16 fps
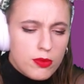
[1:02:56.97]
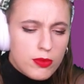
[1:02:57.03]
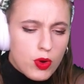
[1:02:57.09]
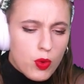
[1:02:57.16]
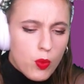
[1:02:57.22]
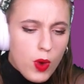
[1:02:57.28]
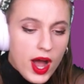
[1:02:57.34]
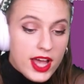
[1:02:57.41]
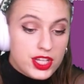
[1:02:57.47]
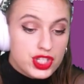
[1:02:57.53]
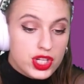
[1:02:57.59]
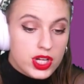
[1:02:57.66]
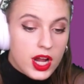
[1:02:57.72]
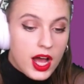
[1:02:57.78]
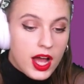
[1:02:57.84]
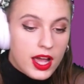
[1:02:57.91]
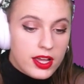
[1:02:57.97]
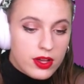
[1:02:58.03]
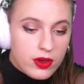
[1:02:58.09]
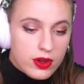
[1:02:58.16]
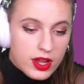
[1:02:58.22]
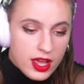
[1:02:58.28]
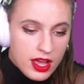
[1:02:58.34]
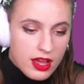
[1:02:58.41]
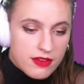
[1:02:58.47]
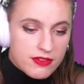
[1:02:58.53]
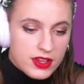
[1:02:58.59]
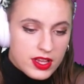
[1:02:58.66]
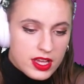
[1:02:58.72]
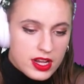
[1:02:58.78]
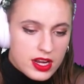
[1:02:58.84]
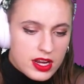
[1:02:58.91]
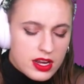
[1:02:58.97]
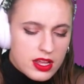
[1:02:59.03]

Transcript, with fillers: But why should I go to heaven?